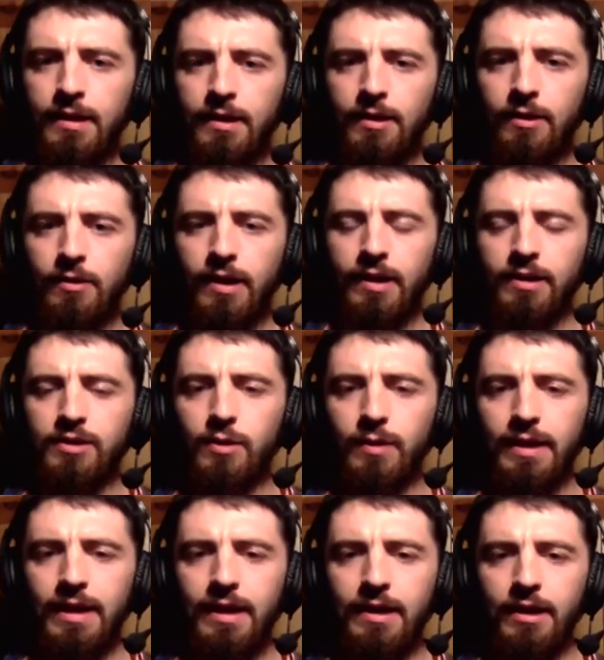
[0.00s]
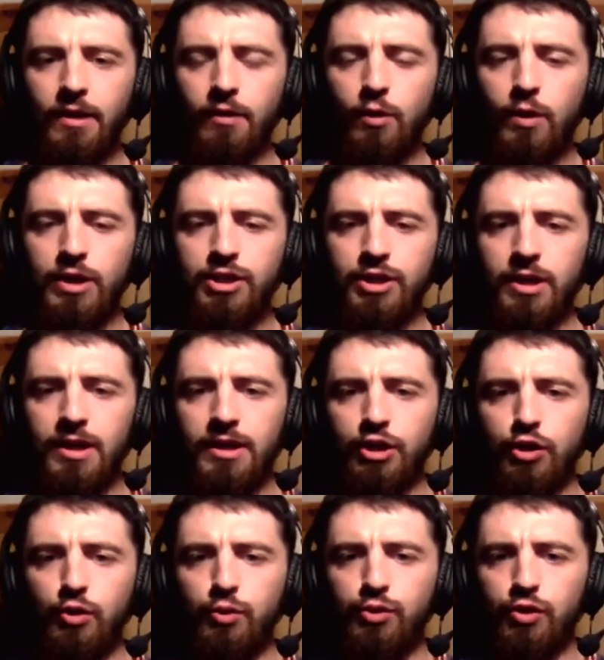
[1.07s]
All right. So we got another question on
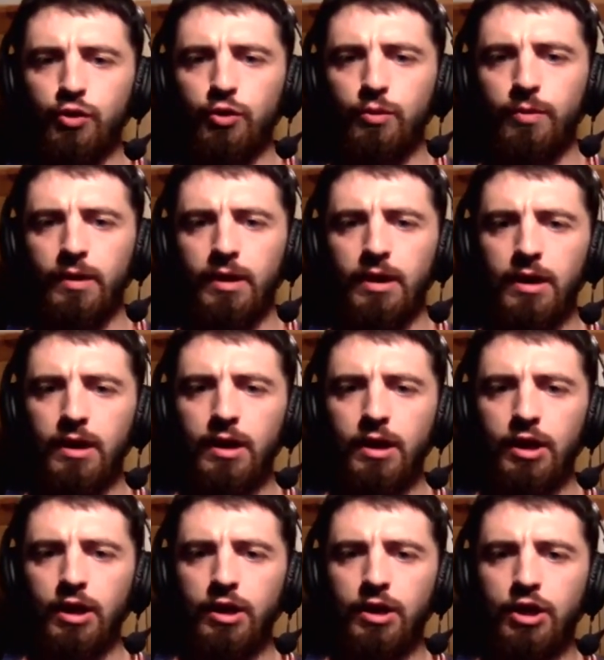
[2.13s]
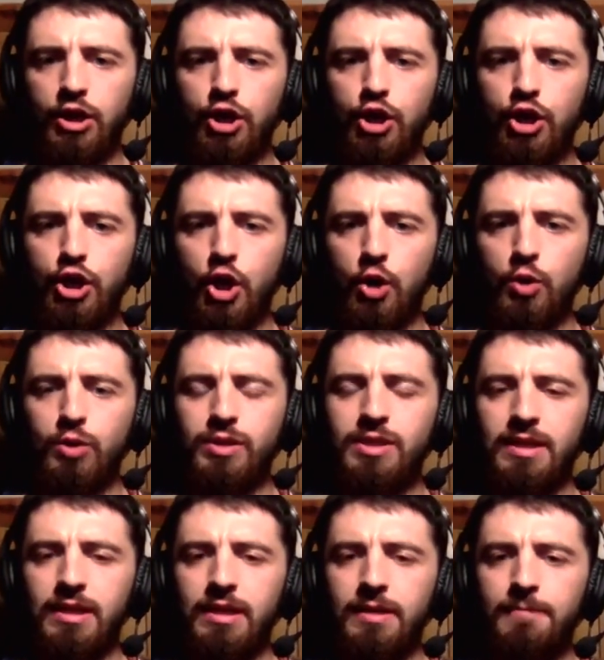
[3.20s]
YouTube.
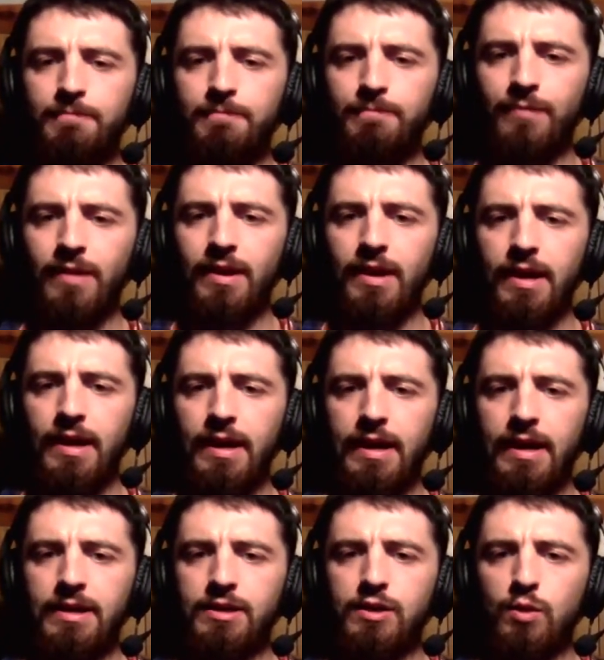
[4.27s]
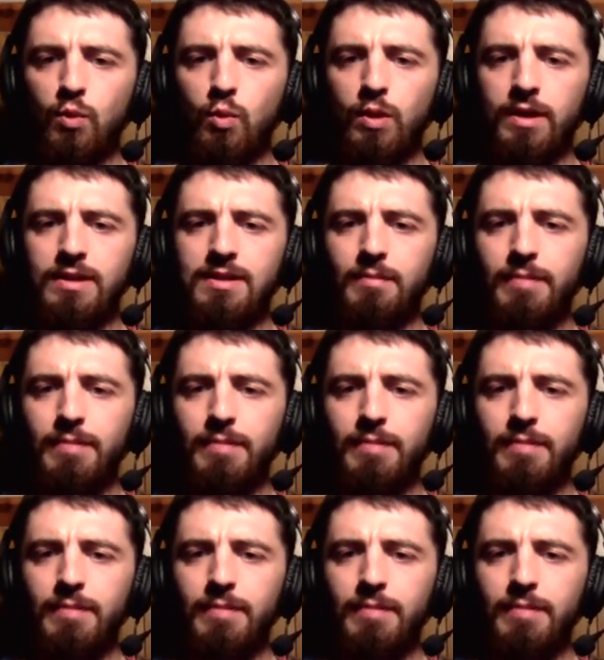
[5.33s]
Gozdi asks, what is the